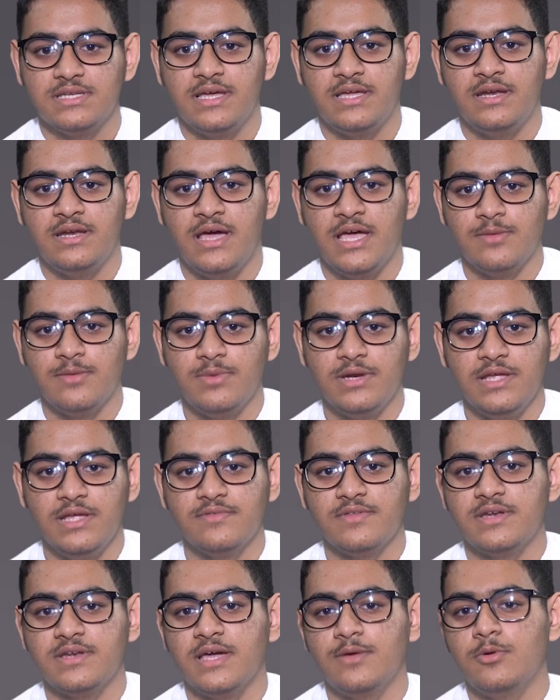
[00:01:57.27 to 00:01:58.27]
and I believe
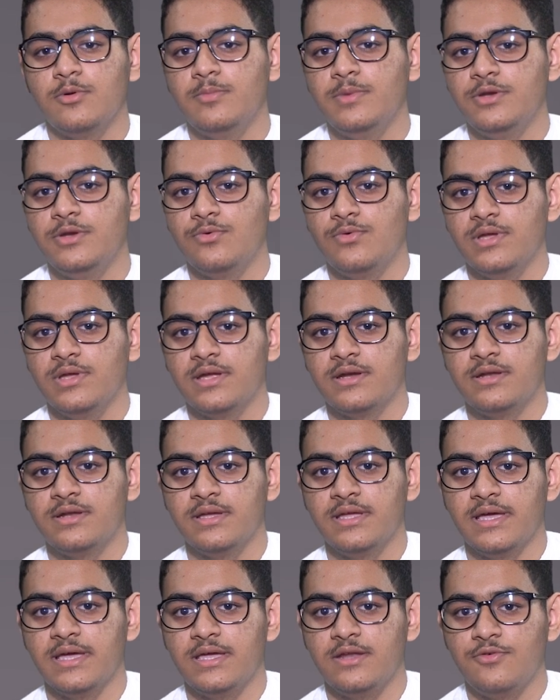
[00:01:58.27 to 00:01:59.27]
that I will be doing it
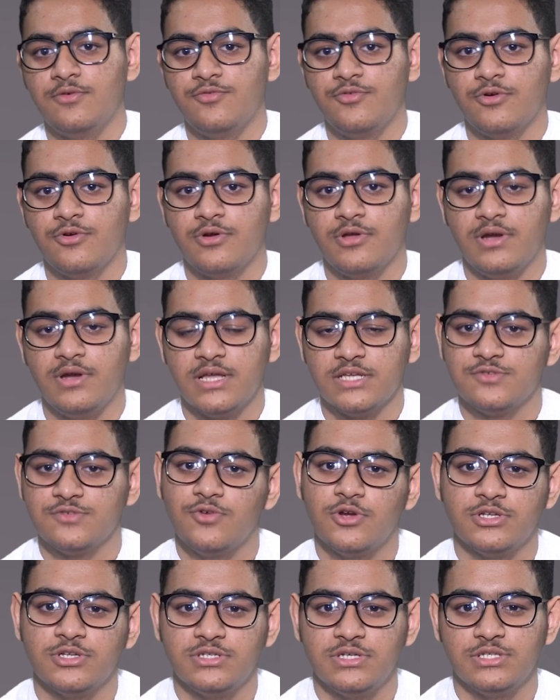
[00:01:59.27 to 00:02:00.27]
again for less
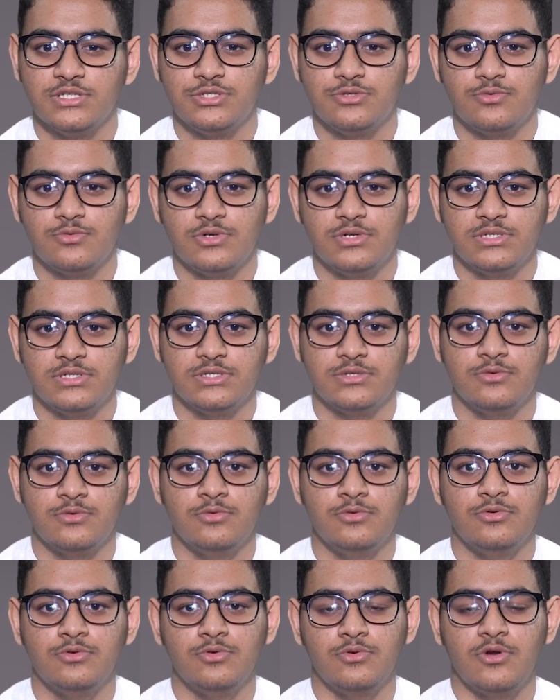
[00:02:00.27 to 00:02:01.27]
fortunate students
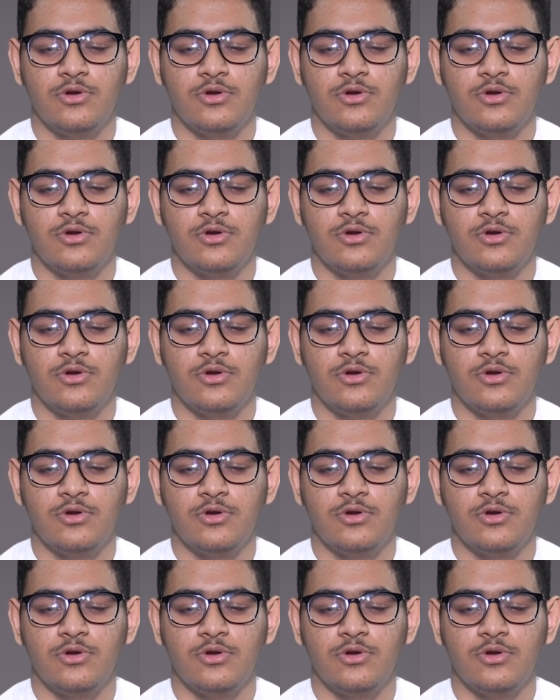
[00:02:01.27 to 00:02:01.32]
who do